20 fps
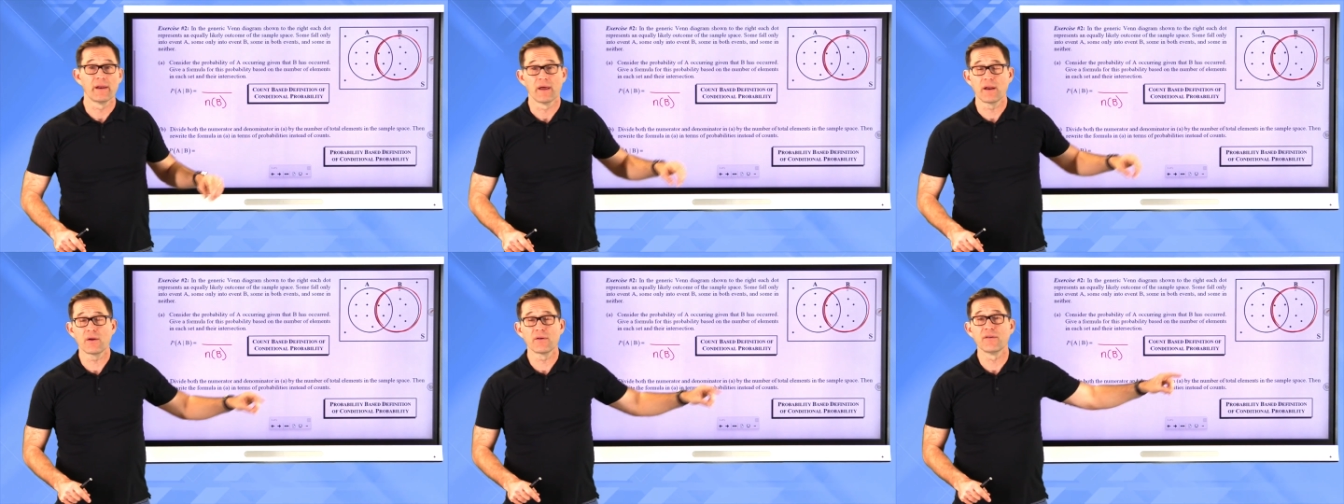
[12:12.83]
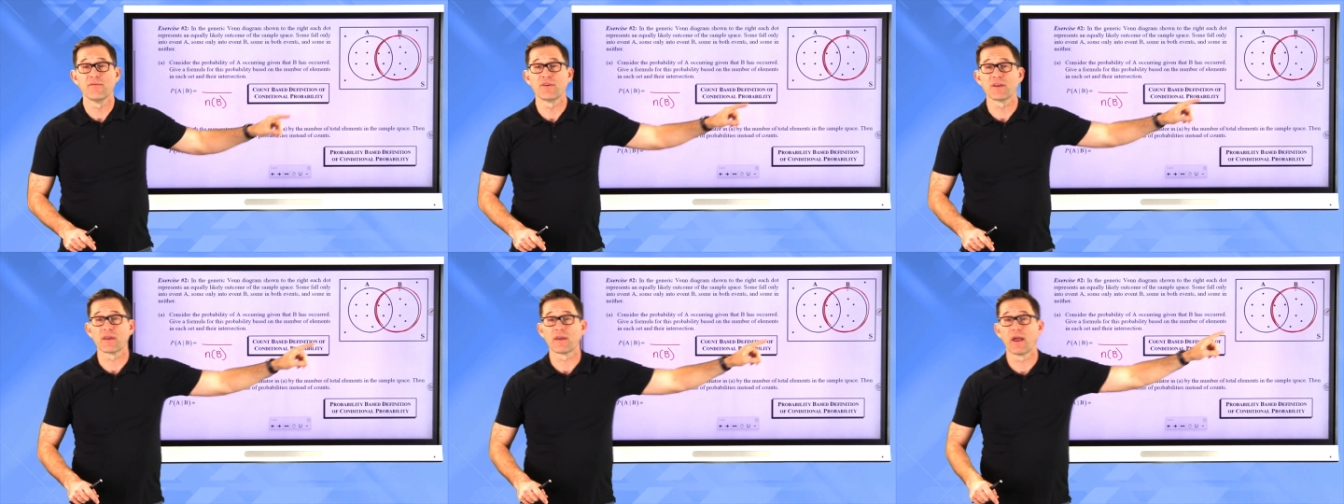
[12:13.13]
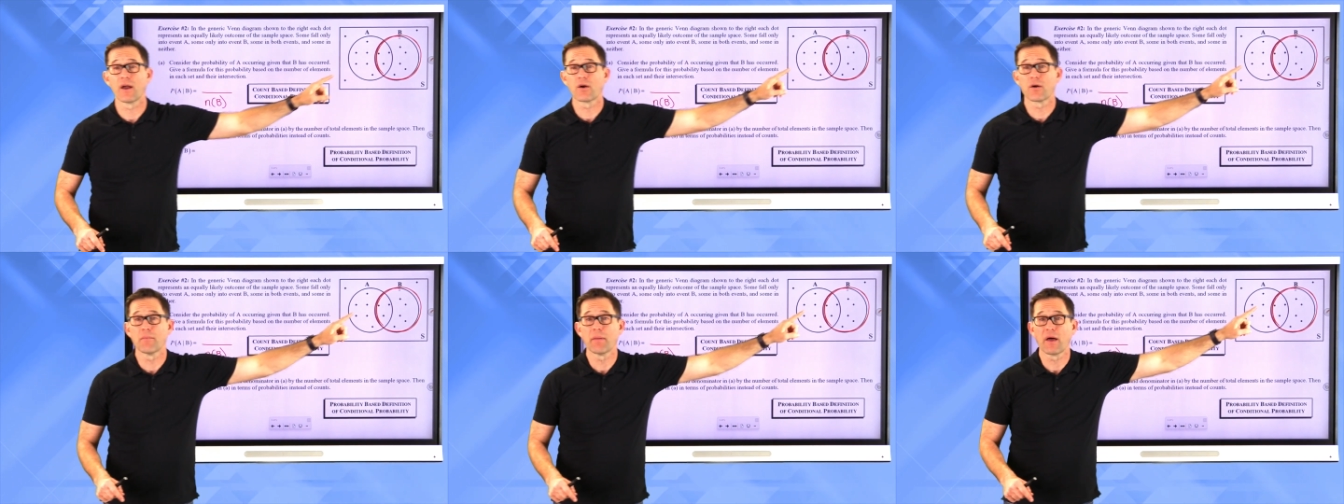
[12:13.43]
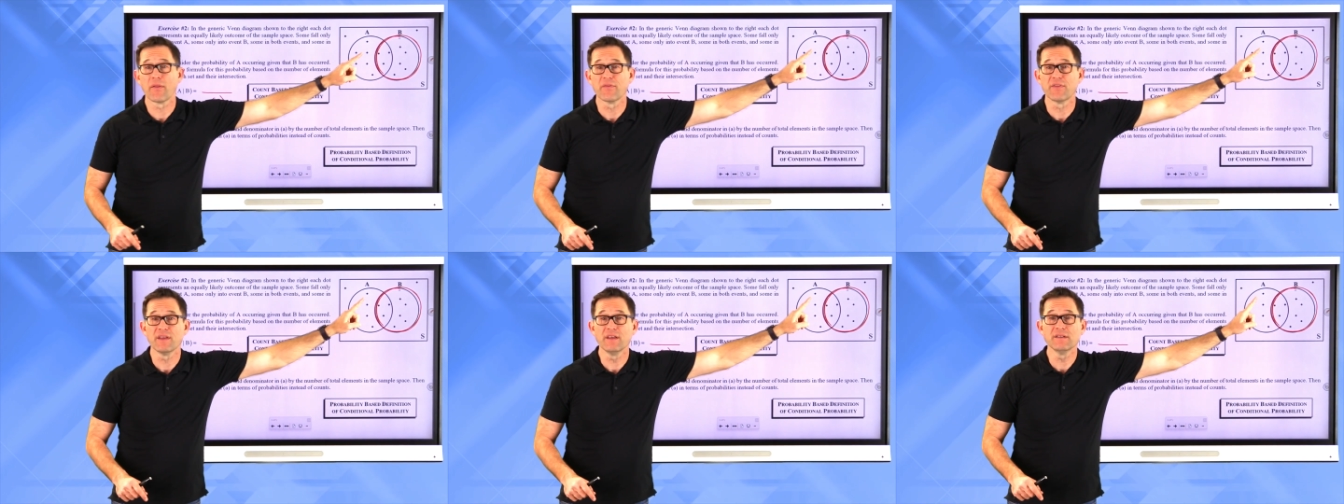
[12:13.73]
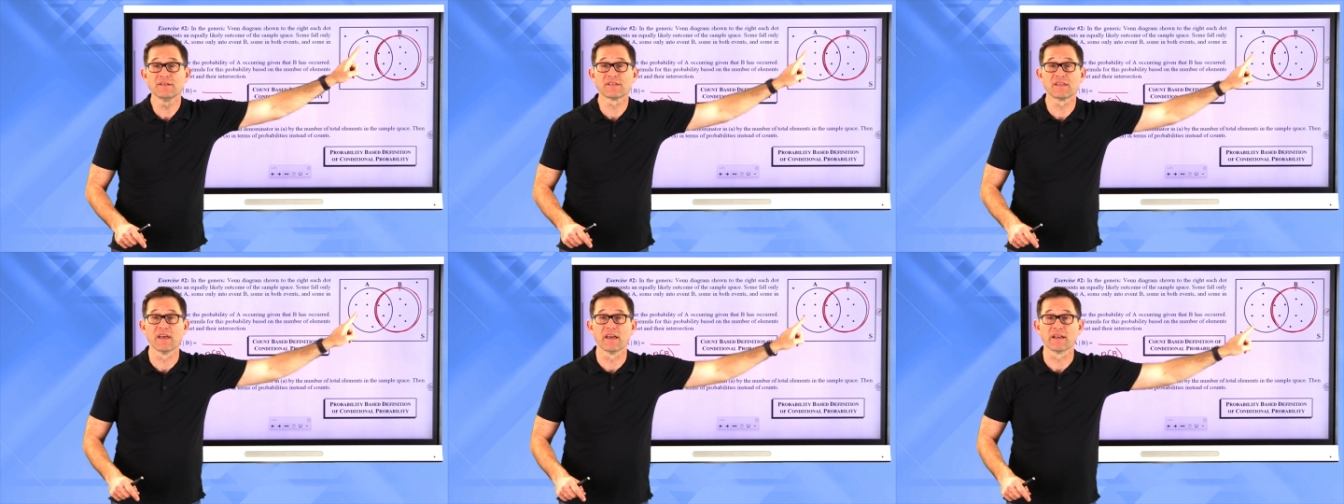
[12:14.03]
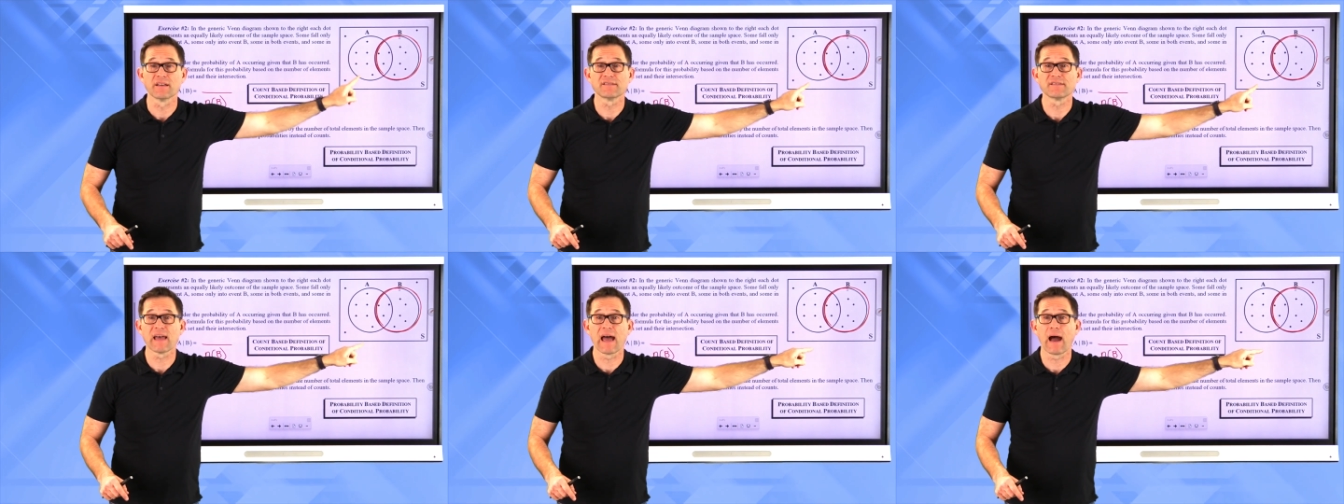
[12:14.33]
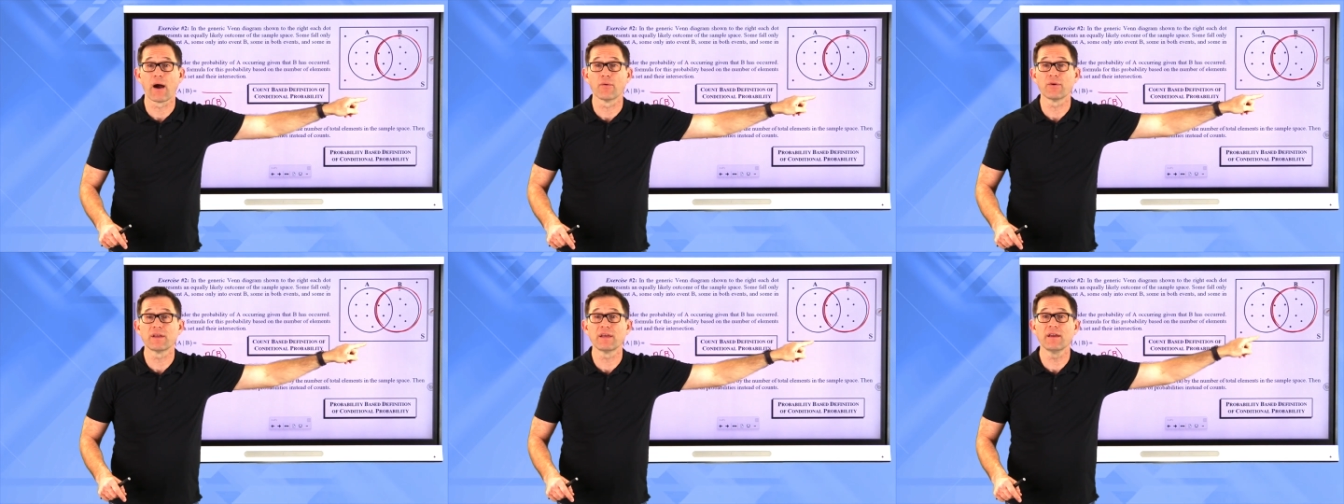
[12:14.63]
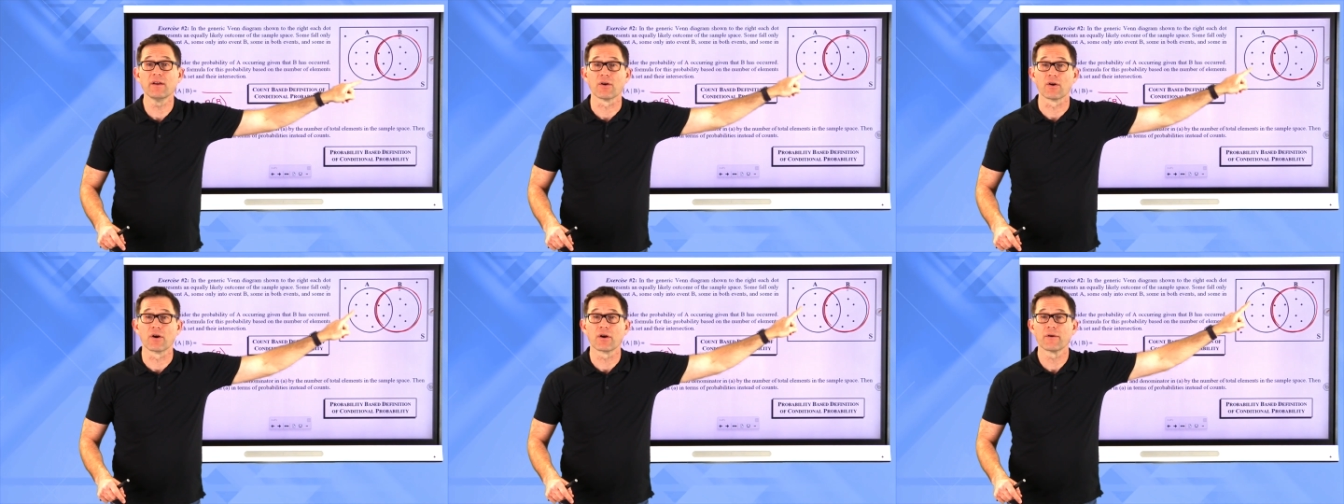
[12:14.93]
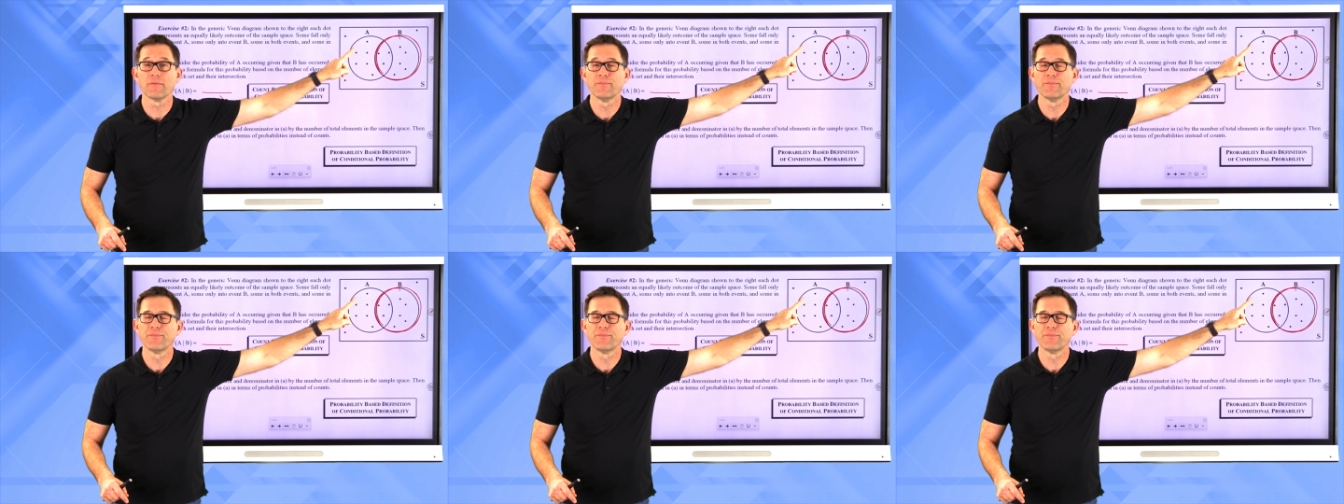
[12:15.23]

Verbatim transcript: I don't even care about these things out here.